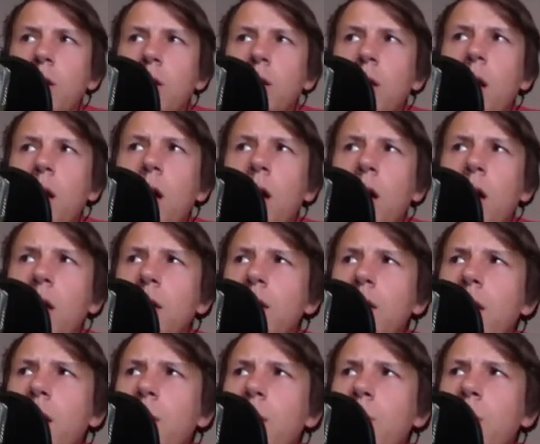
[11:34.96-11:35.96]

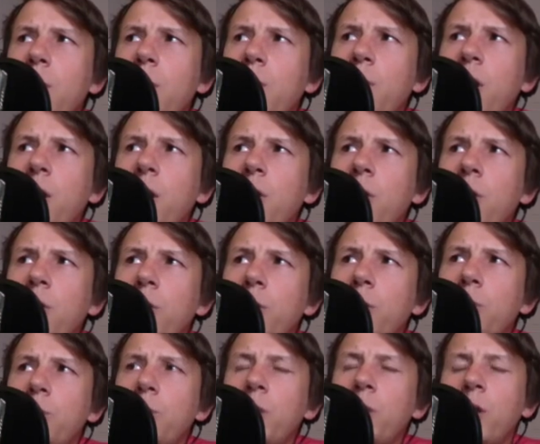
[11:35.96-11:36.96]
Yeah, it might be. I don't know.
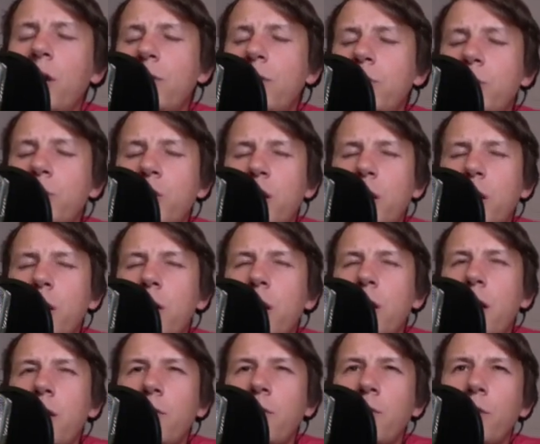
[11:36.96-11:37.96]
You'd have to check
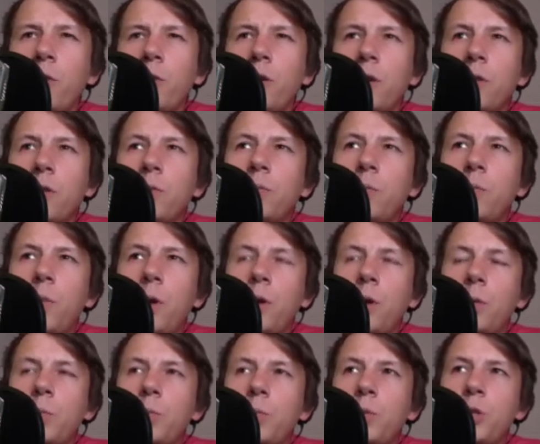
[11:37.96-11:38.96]
online for their
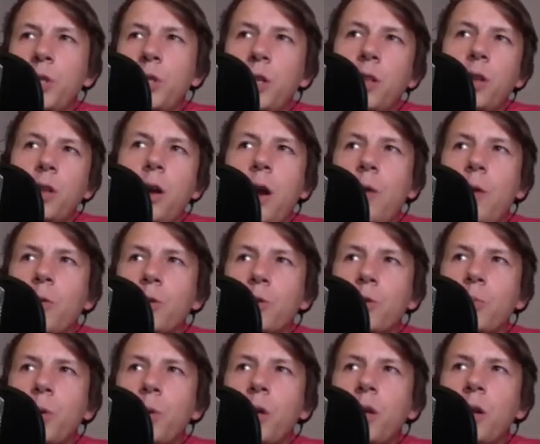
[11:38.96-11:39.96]
particular
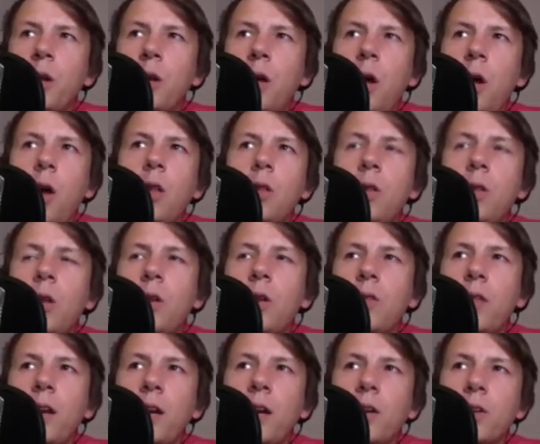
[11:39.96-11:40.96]
hours, but all along
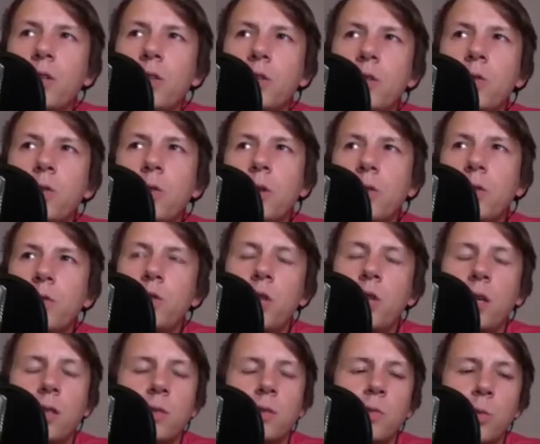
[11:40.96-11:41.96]
that area too, you have a
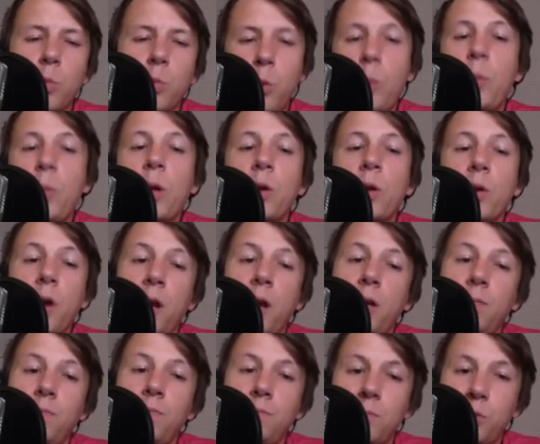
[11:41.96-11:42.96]
chance for whooping
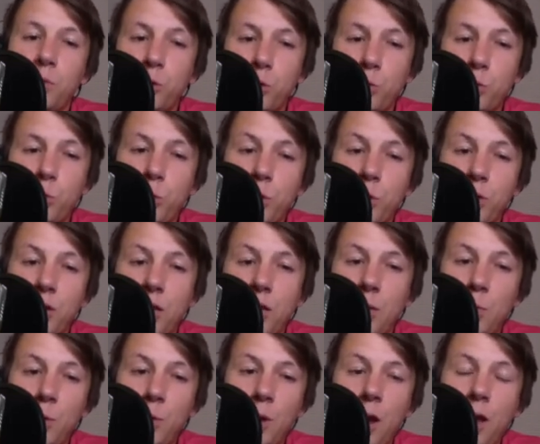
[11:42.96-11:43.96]
crane. So it's important to
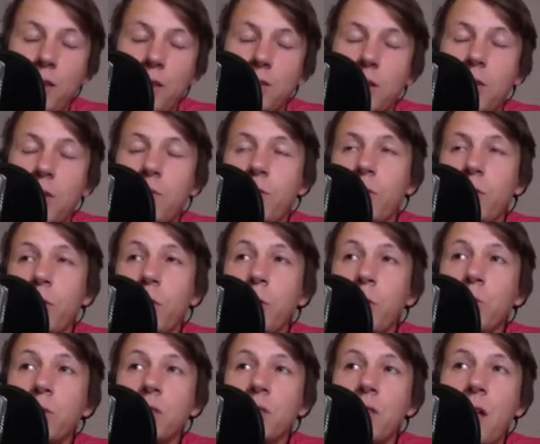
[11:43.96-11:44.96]
keep your eyes out for
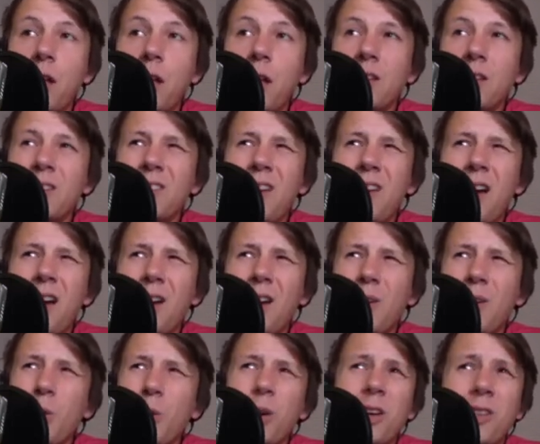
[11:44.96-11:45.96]
those. And then
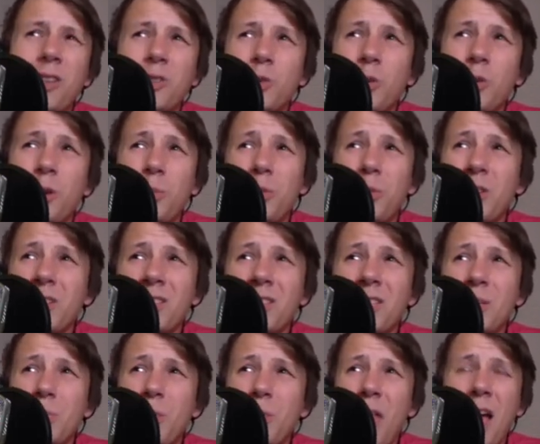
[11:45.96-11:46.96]
Horicon's a great place to
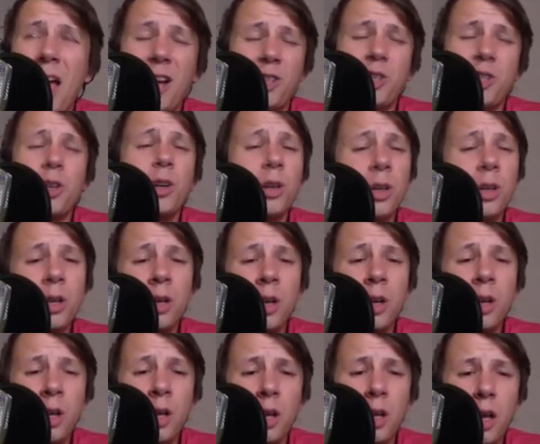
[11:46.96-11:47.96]
see black tern
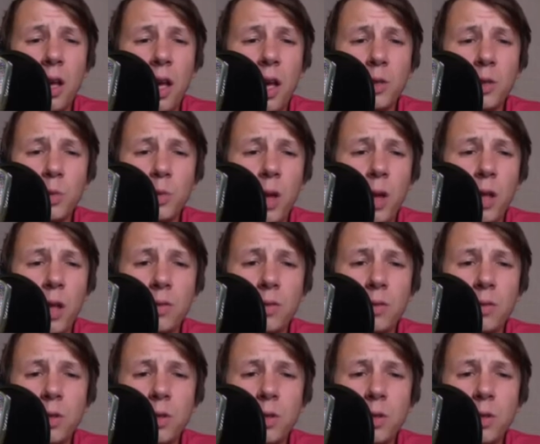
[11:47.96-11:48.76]
as well.